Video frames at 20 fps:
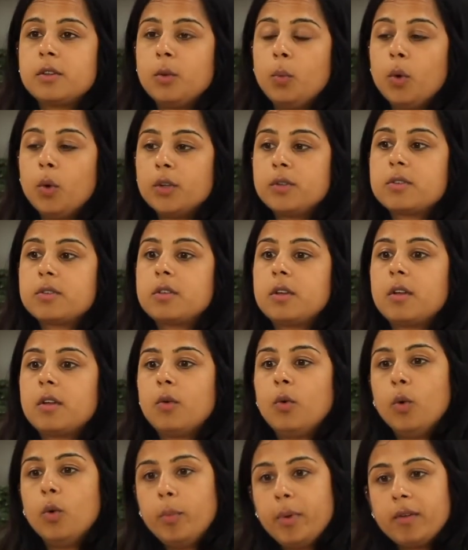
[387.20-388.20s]
the ones
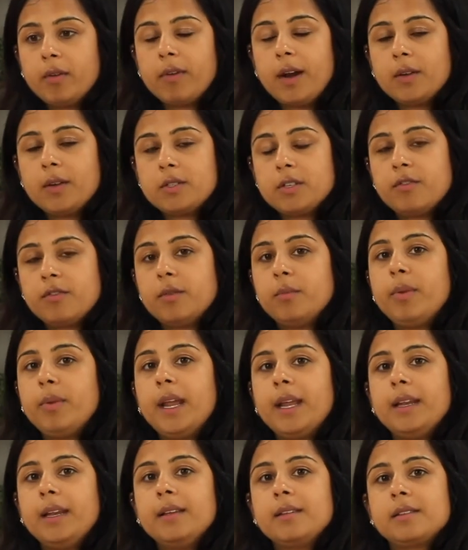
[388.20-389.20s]
that orbit around different
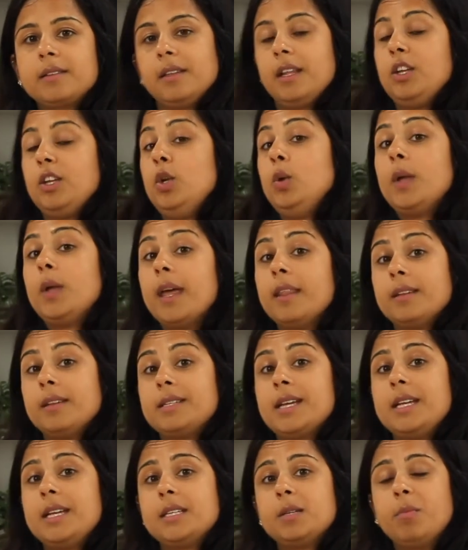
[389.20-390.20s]
planets, and then you get
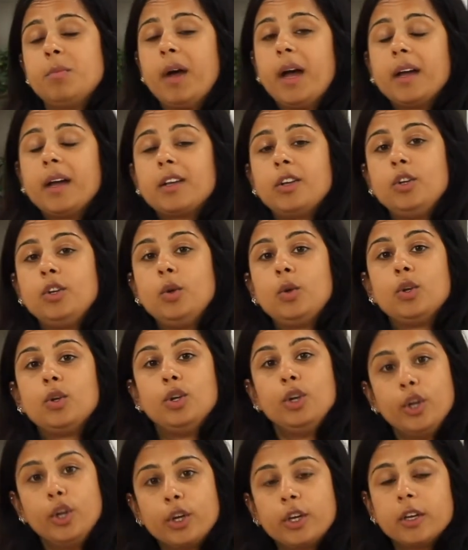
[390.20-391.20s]
the data back and you
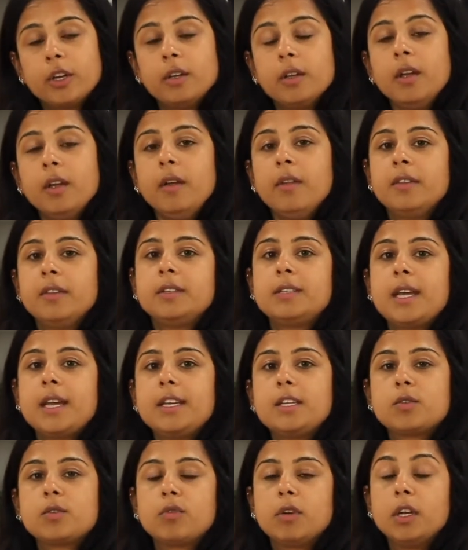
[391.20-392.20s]
can look at the
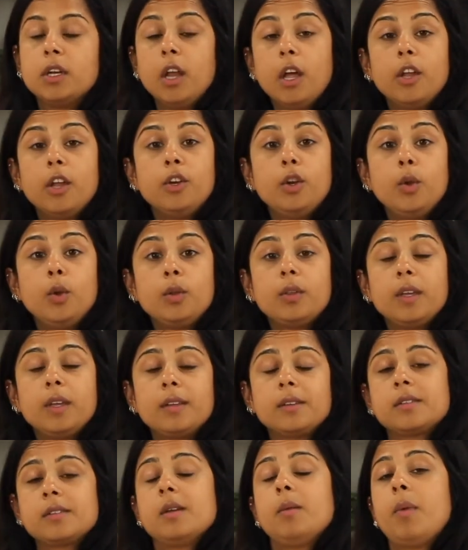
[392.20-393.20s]
data and learn new
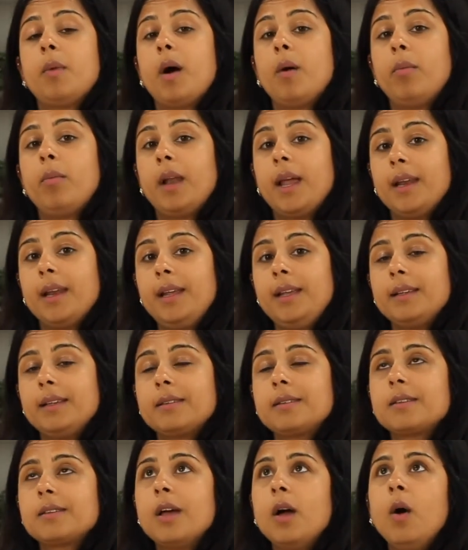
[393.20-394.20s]
things about
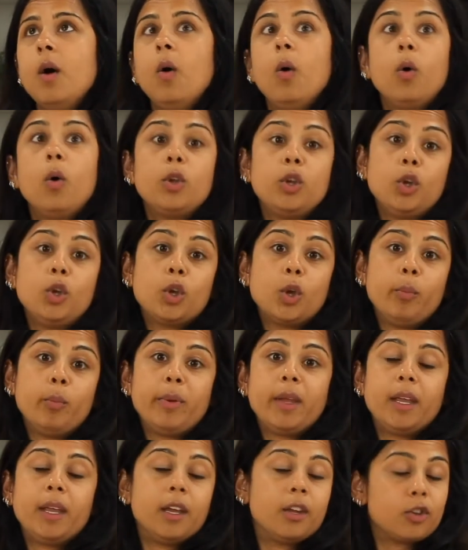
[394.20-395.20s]
planets. Or you
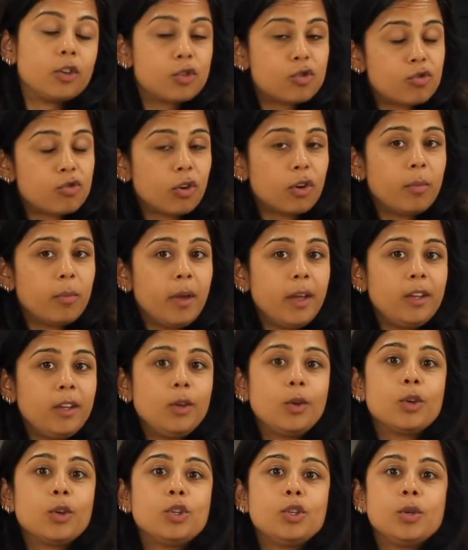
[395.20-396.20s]
could be an astronomer.
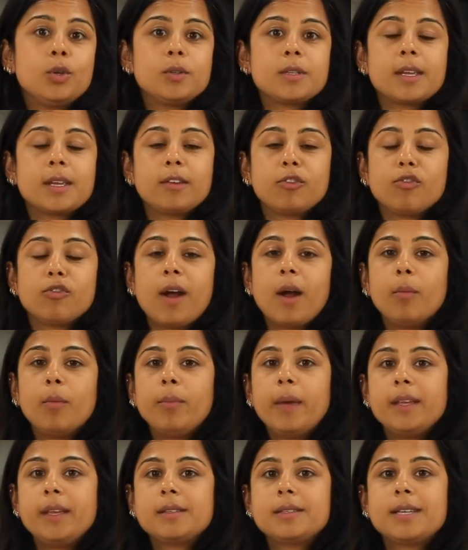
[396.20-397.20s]
You could use
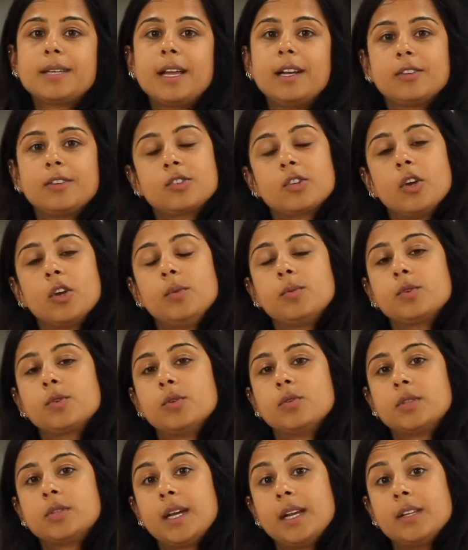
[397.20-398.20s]
ground-based
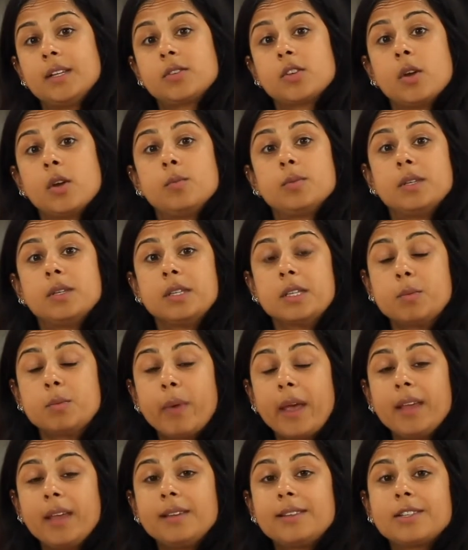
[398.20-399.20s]
telescopes or telescopes in
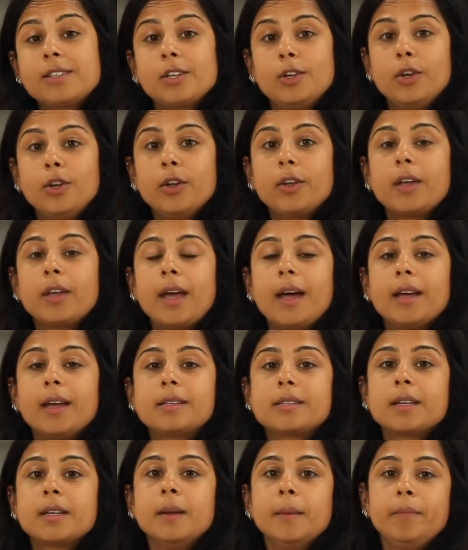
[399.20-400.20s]
space to look
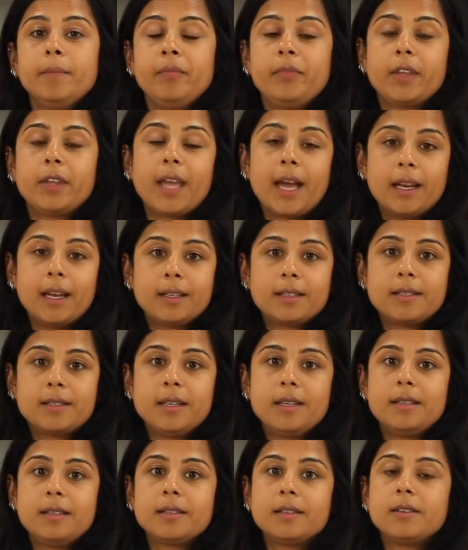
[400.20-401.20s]
at the
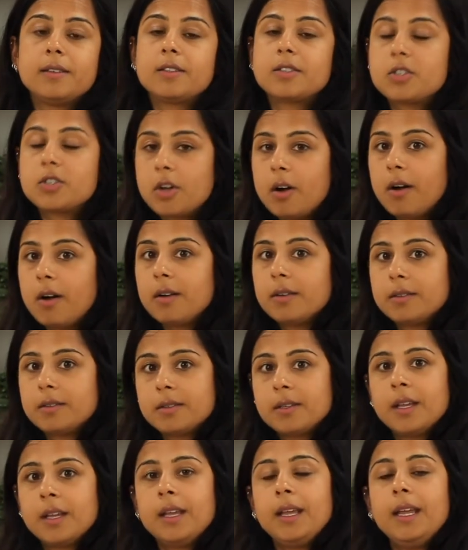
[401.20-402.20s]
galaxies and the
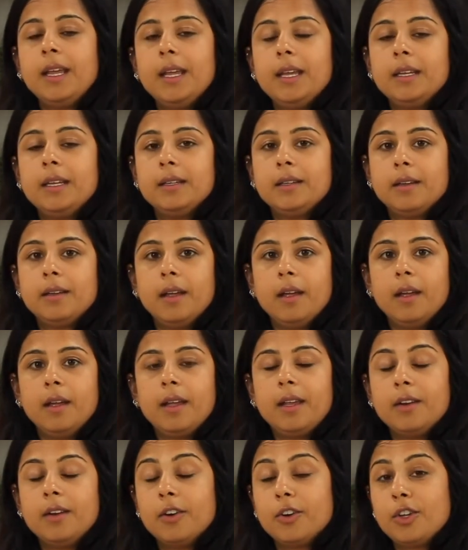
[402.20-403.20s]
stars
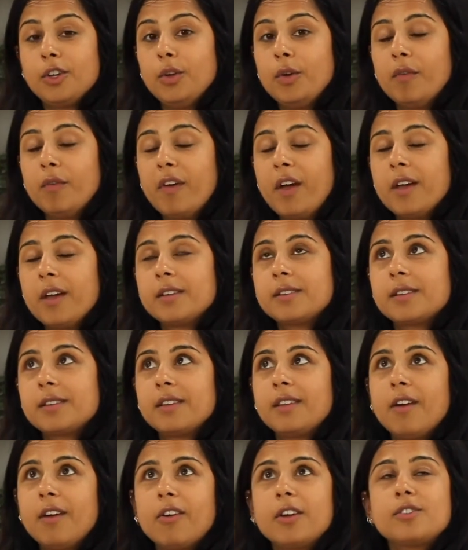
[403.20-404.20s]
in our
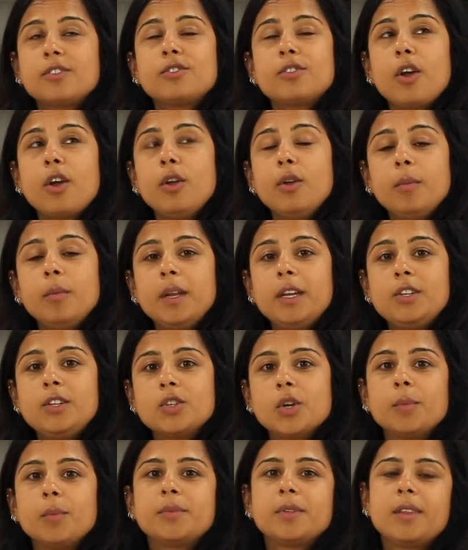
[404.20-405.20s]
universe. There are so many
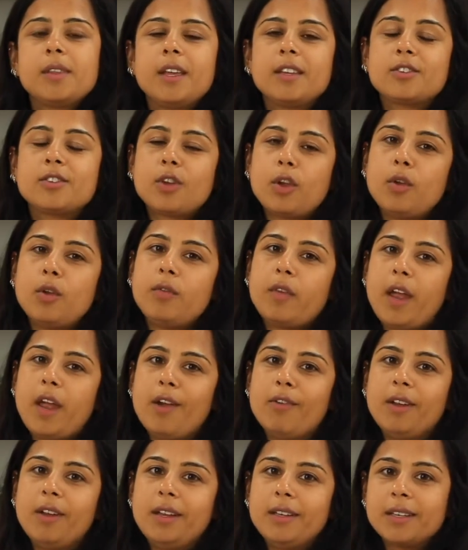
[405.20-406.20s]
jobs and they're so
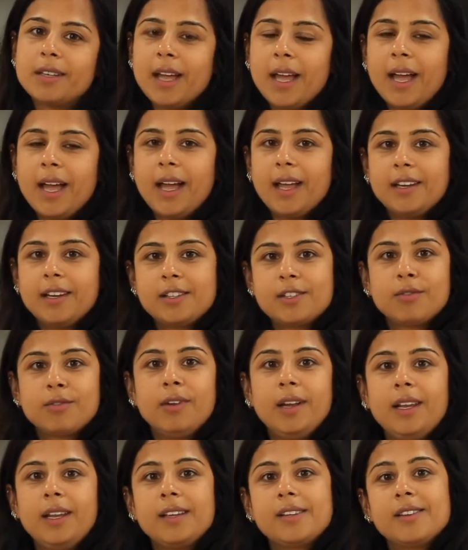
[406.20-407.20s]
varied, and it's a
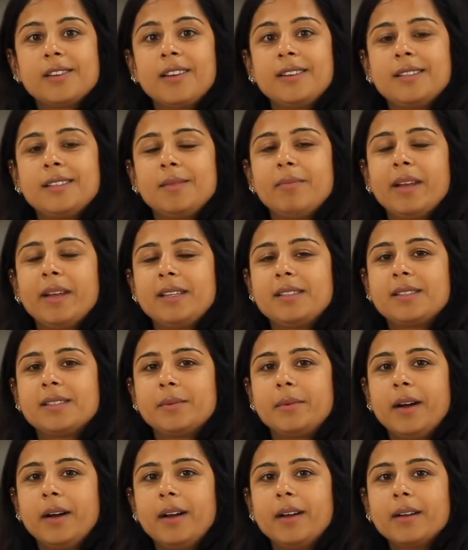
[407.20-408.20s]
really exciting place
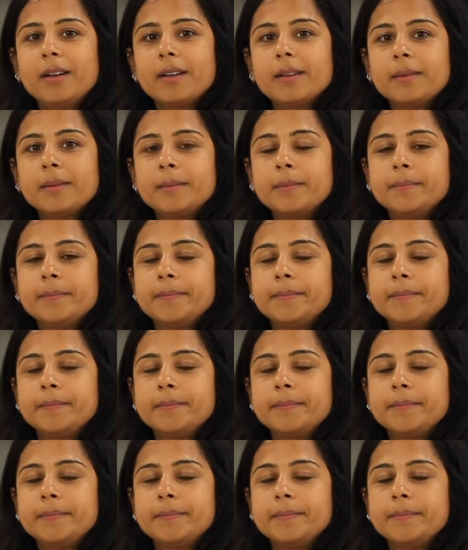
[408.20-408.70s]
to work.